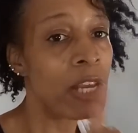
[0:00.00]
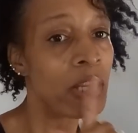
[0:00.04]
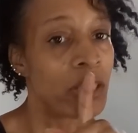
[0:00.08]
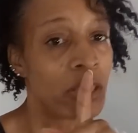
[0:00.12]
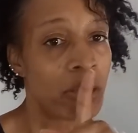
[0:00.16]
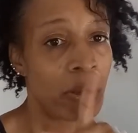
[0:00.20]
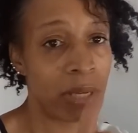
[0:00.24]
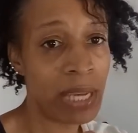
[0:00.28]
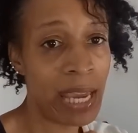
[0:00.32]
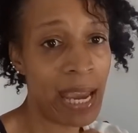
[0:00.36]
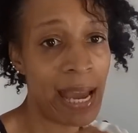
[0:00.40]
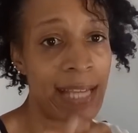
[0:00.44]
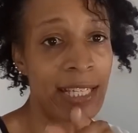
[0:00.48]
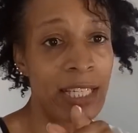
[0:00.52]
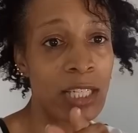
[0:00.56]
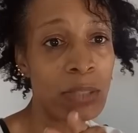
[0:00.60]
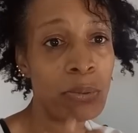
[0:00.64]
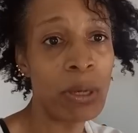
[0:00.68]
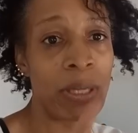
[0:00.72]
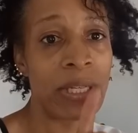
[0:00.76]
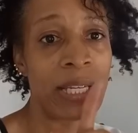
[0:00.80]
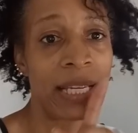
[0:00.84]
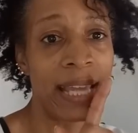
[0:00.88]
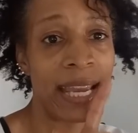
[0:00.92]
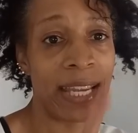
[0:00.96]
So yeah, I just
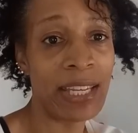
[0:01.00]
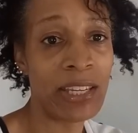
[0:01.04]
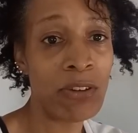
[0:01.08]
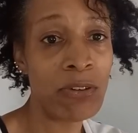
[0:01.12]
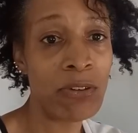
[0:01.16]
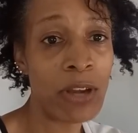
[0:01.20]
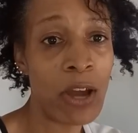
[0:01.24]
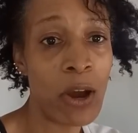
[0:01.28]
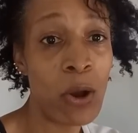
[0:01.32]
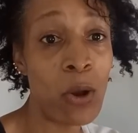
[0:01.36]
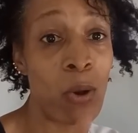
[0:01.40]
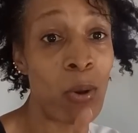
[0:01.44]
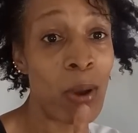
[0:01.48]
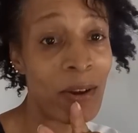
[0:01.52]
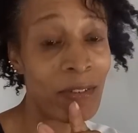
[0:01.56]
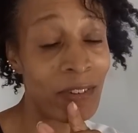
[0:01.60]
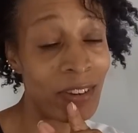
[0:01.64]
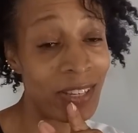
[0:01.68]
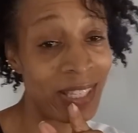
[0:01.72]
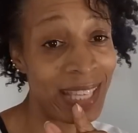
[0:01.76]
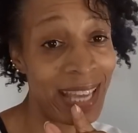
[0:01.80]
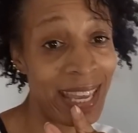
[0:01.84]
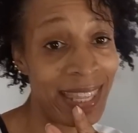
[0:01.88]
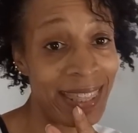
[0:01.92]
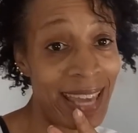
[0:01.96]
wanted to let you know,
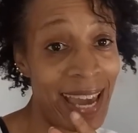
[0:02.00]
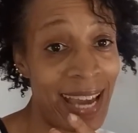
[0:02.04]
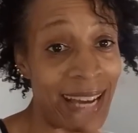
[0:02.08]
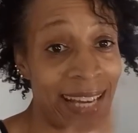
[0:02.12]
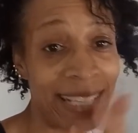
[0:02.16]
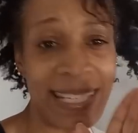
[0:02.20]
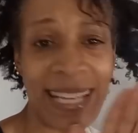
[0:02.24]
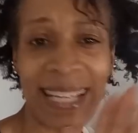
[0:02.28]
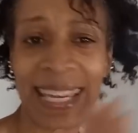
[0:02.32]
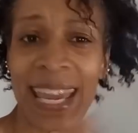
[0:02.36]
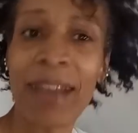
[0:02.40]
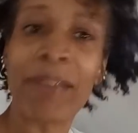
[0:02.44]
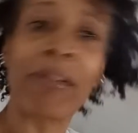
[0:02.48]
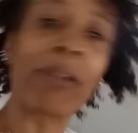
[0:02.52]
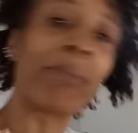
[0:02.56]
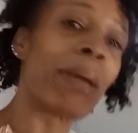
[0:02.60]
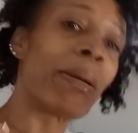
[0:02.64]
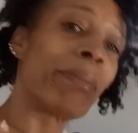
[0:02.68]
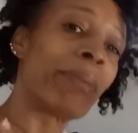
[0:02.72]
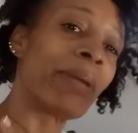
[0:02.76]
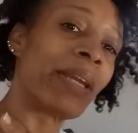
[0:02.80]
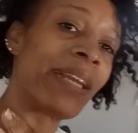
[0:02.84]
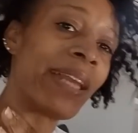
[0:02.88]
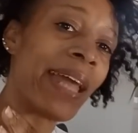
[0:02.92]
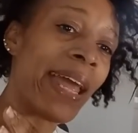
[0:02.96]
whoever said that, because I can't
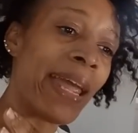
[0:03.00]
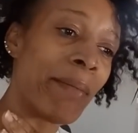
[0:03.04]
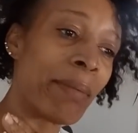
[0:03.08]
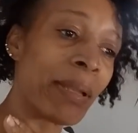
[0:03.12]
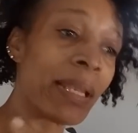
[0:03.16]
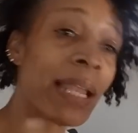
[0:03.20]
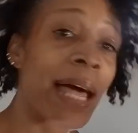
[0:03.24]
remember the name.